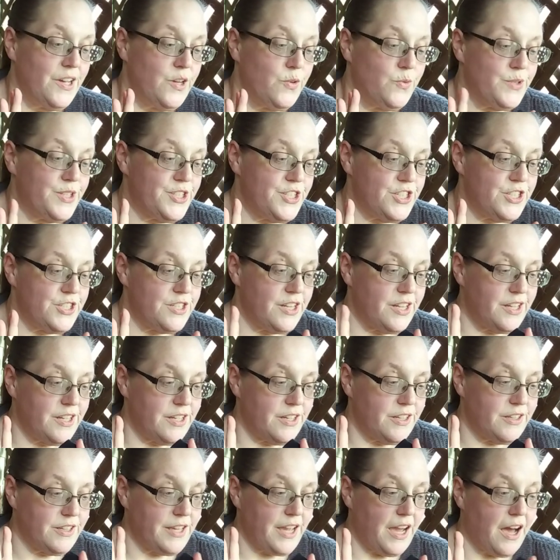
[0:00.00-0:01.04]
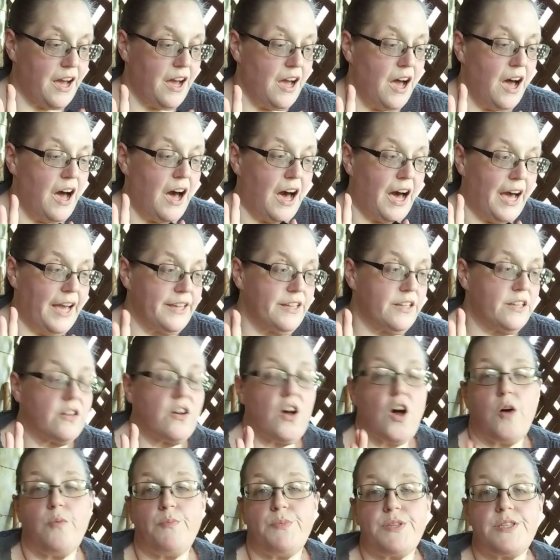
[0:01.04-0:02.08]
Which, yeah, I could
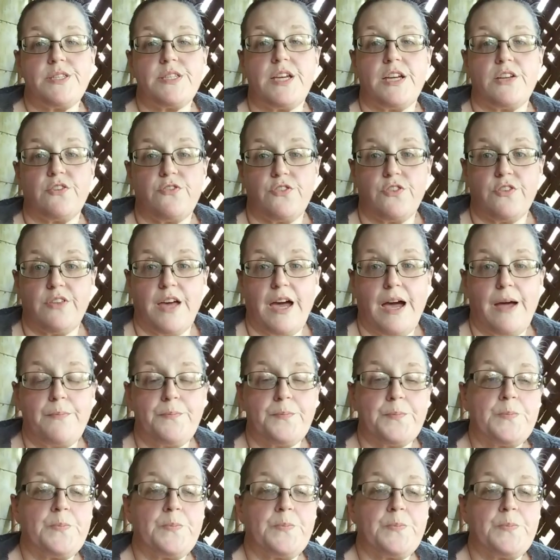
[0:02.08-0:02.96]
compensate for that.